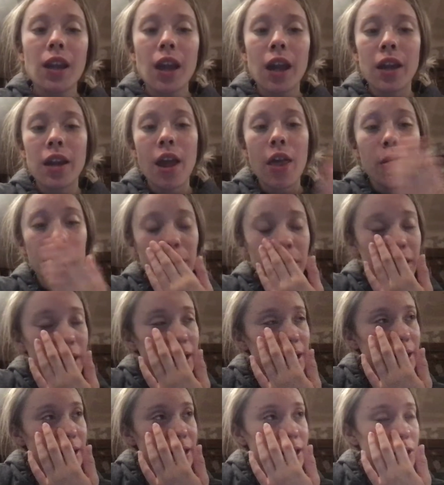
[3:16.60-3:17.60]
another one
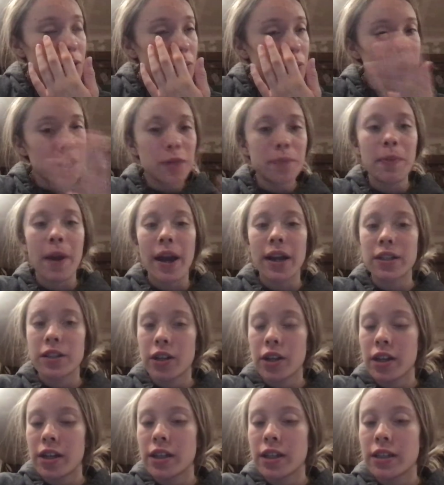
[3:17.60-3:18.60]
is what is
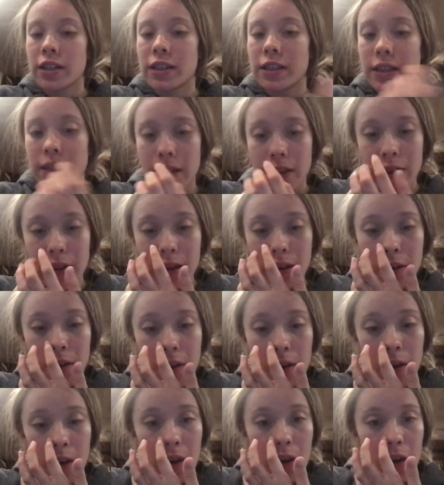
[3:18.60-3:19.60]
bacteria is
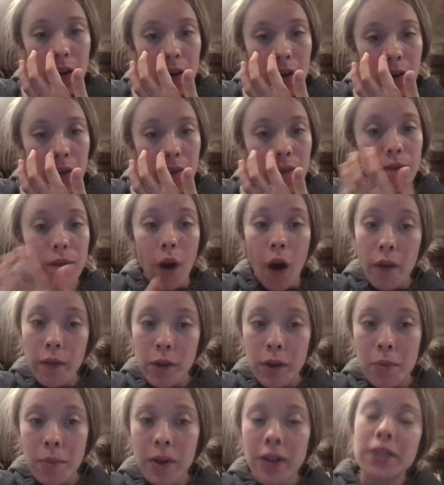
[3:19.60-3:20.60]
involved
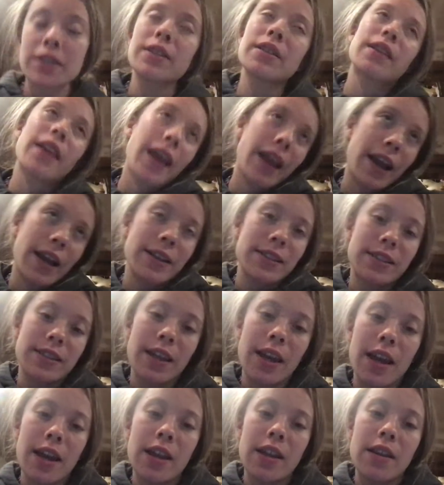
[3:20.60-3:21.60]
with MRSA. And like I
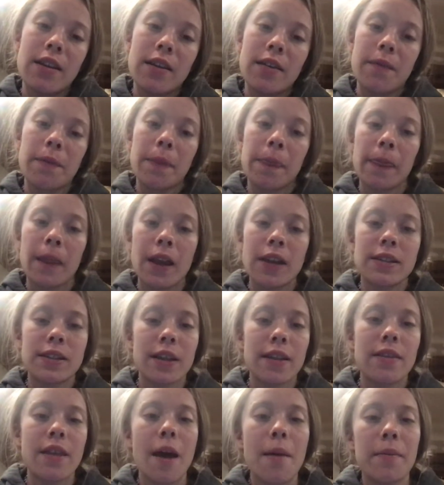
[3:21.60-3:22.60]
said
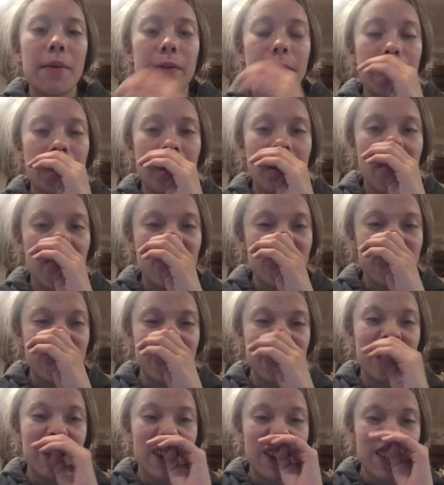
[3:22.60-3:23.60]
that before.
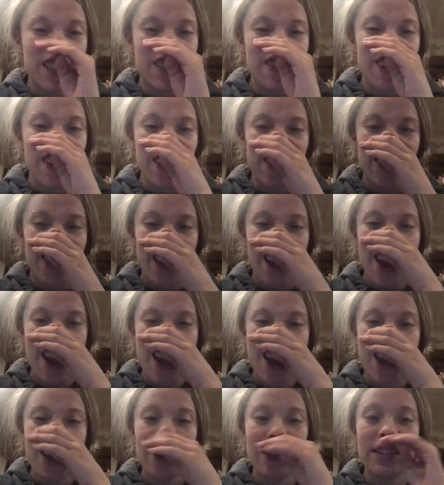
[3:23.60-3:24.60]
We talked about
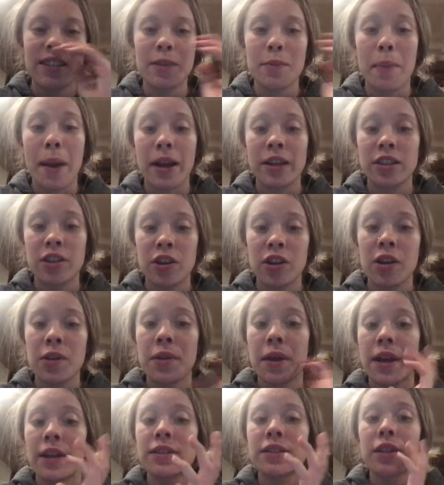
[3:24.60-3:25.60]
that, and is a bacteria
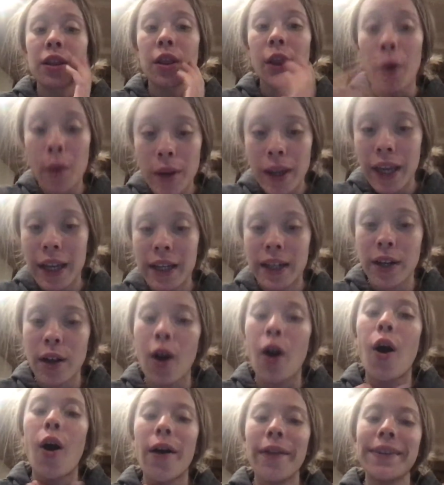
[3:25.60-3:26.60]
that is located
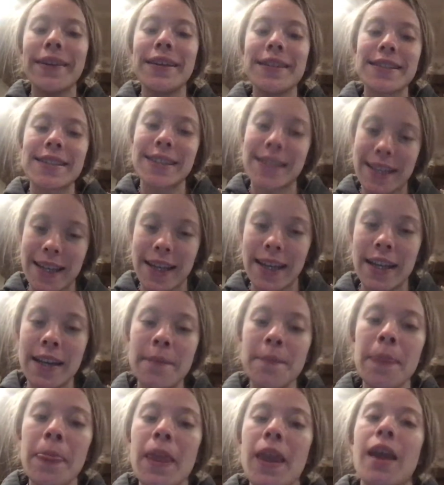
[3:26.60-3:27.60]
on the
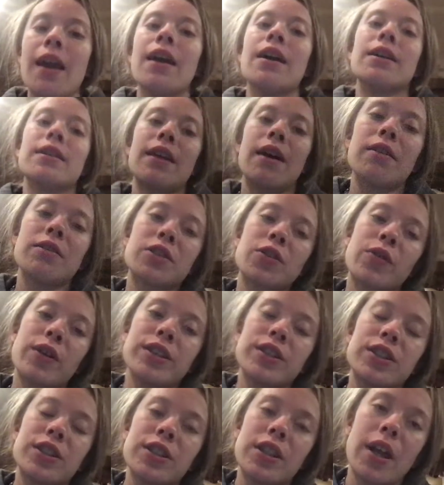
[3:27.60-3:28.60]
skin. That was a
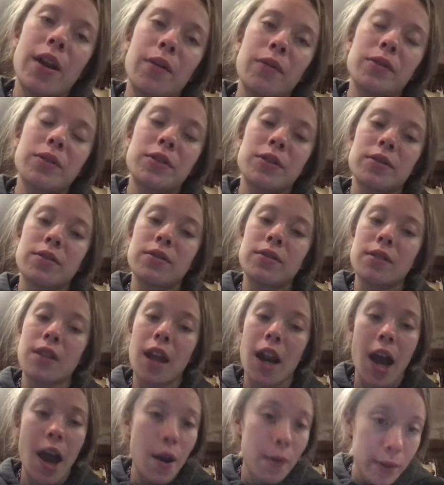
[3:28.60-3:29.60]
question
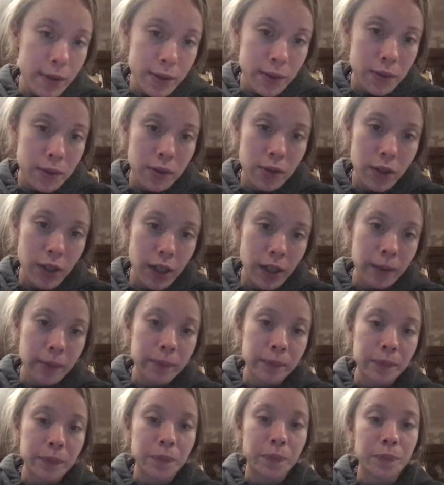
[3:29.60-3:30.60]
that I was
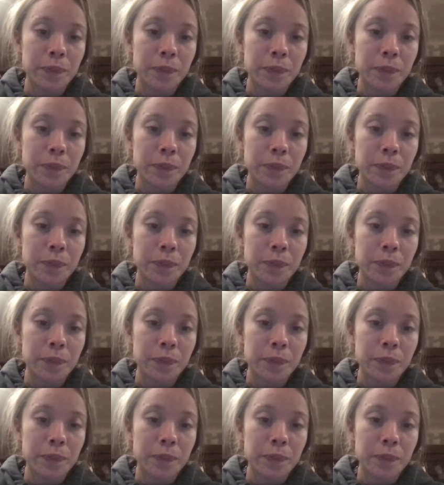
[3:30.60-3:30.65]
wondering.